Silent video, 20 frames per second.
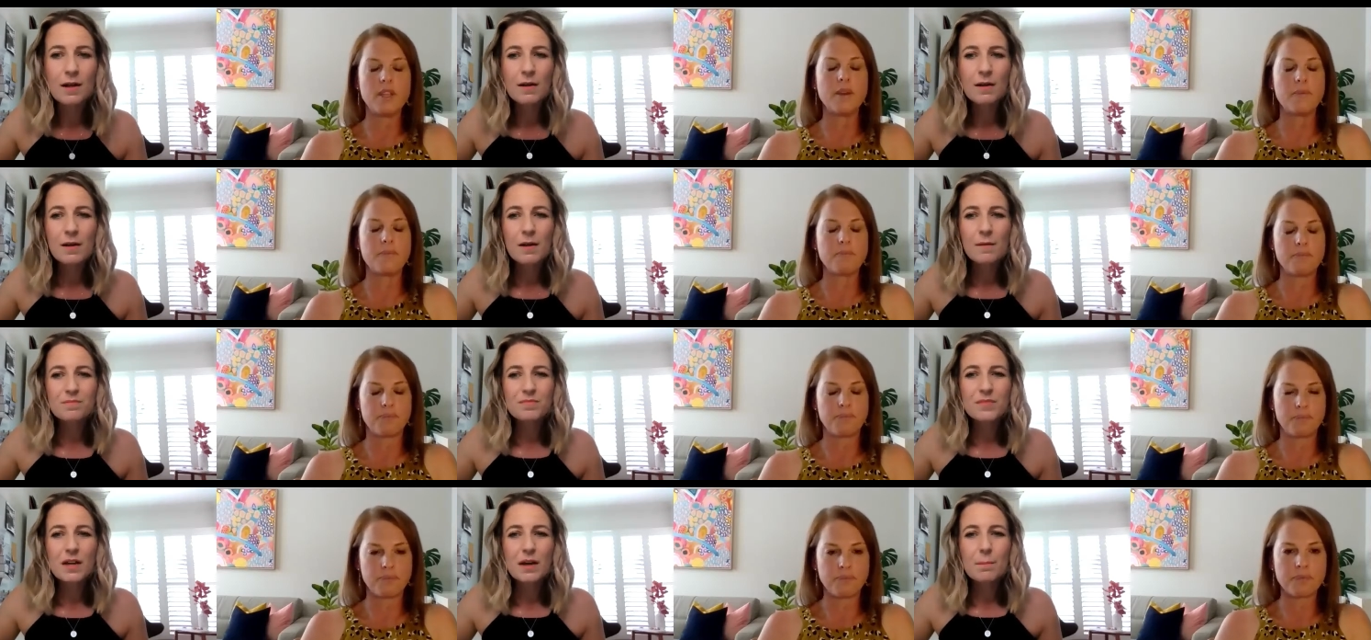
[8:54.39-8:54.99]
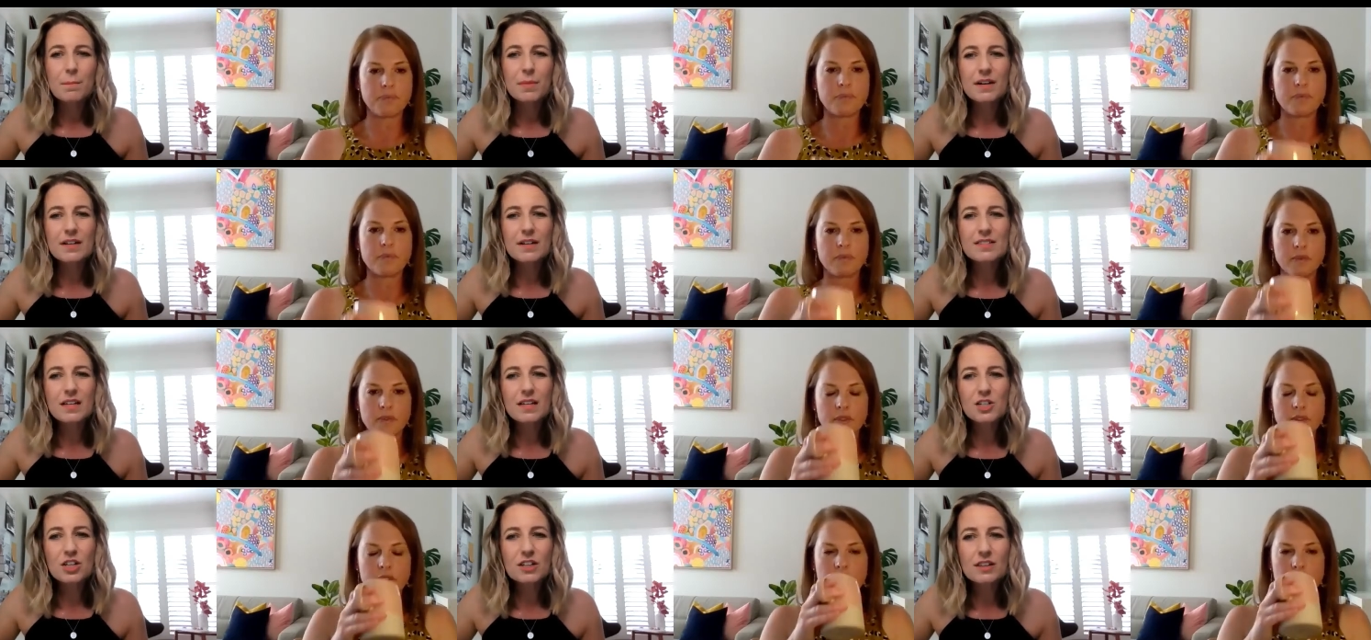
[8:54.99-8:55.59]
Speaker 1: Yep. But it's
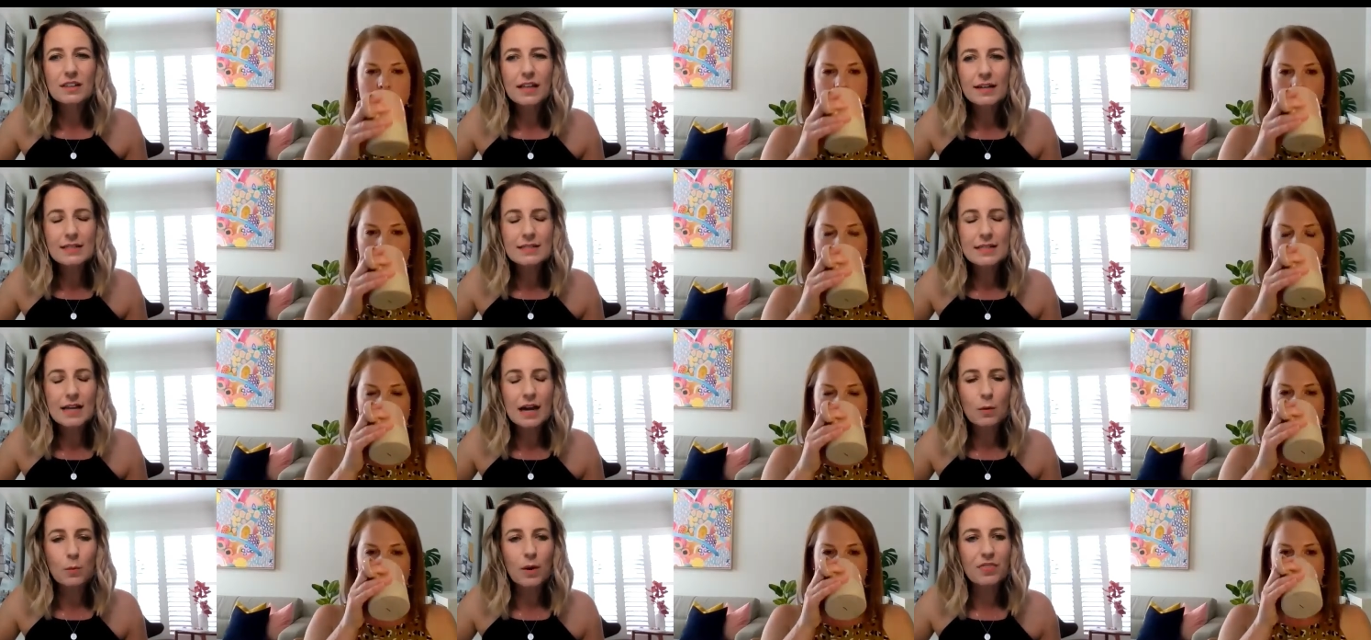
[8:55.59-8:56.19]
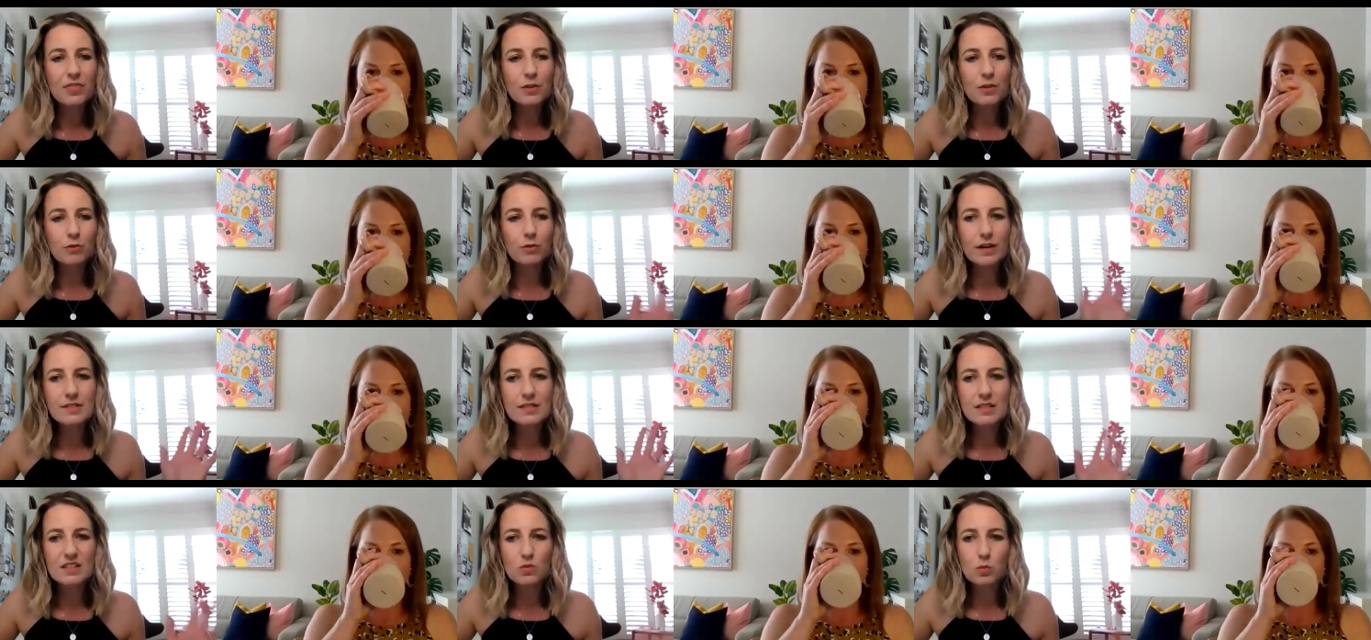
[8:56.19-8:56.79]
such a letdown when the
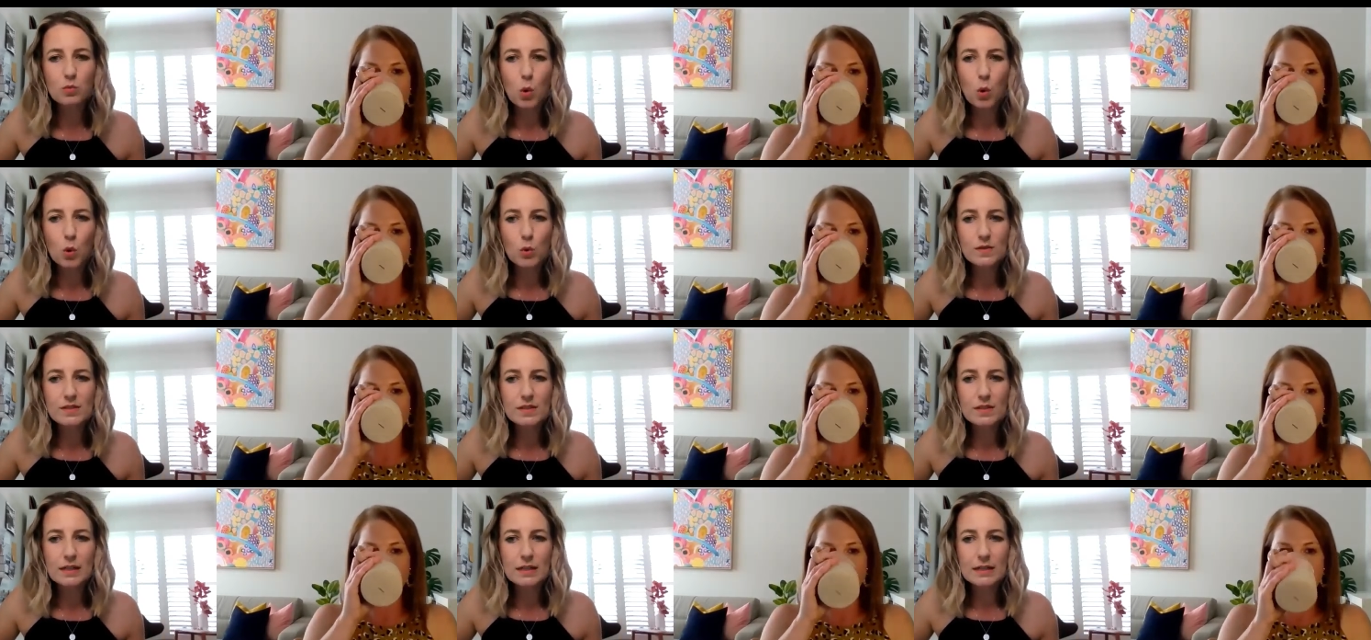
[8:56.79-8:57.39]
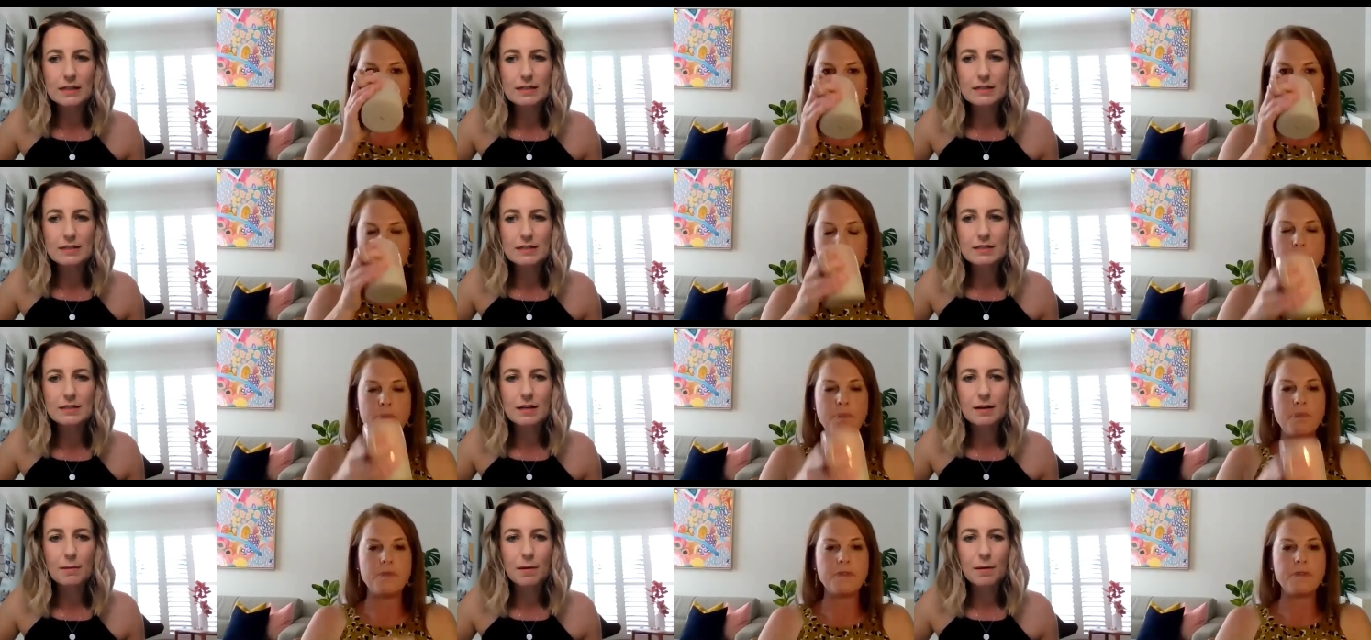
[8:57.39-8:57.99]
rest of the walls is
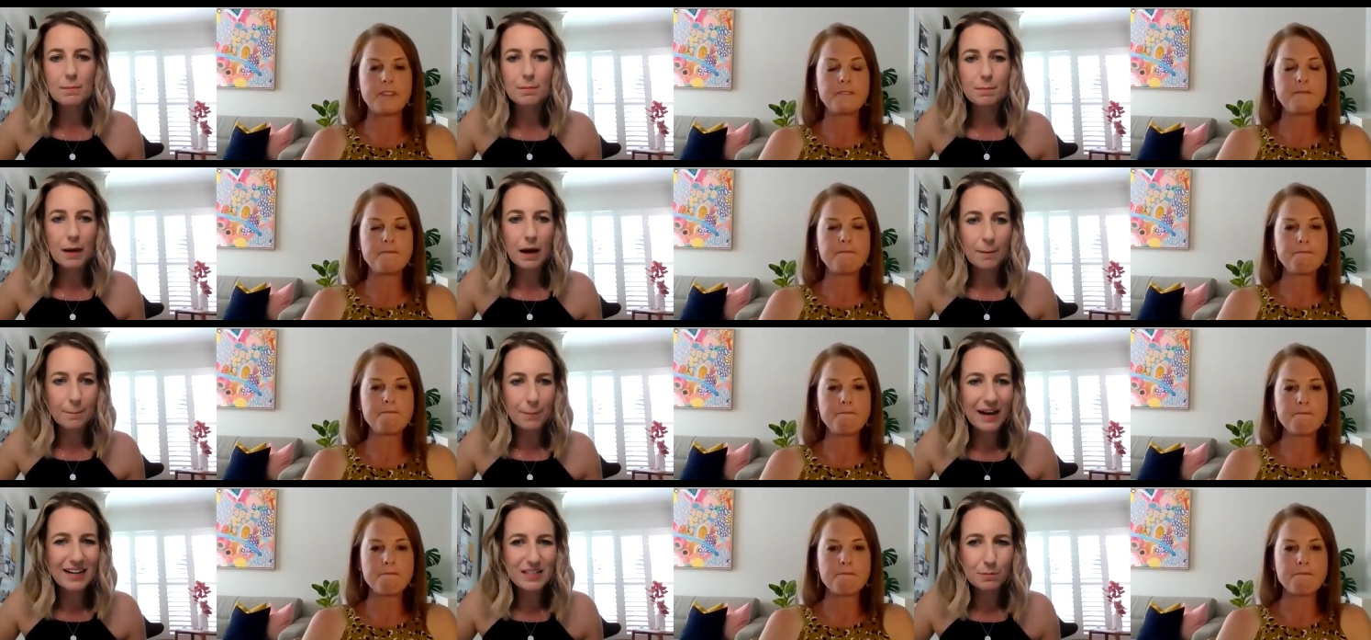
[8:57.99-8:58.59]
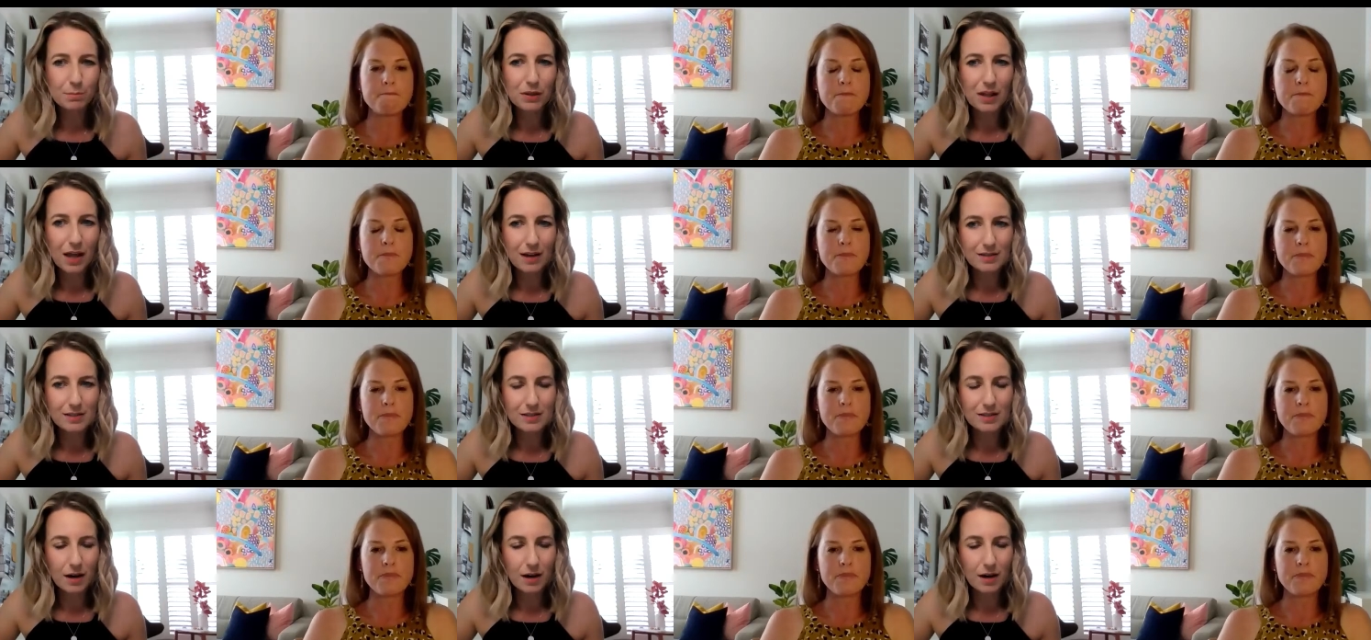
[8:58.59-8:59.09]
um, painted plaster.